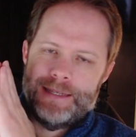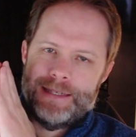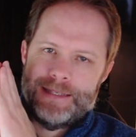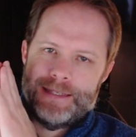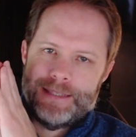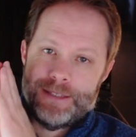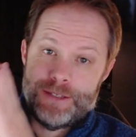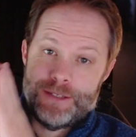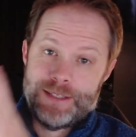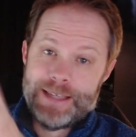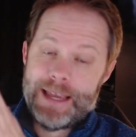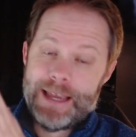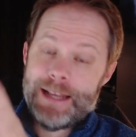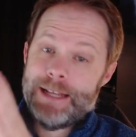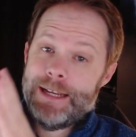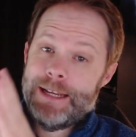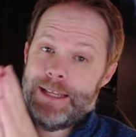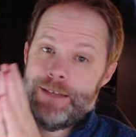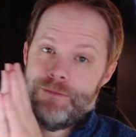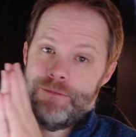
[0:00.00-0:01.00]

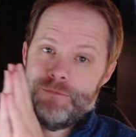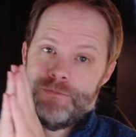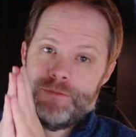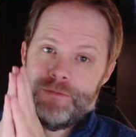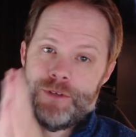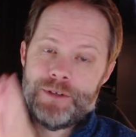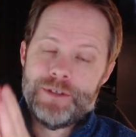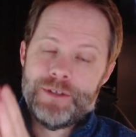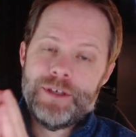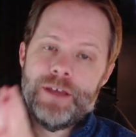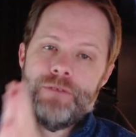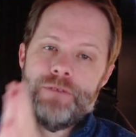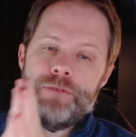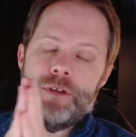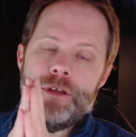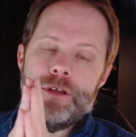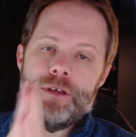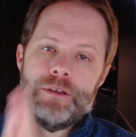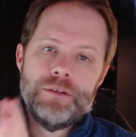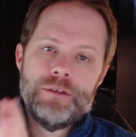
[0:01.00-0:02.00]
sanity, their
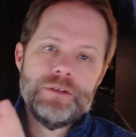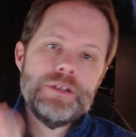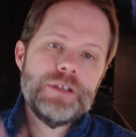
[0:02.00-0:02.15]
safety, and their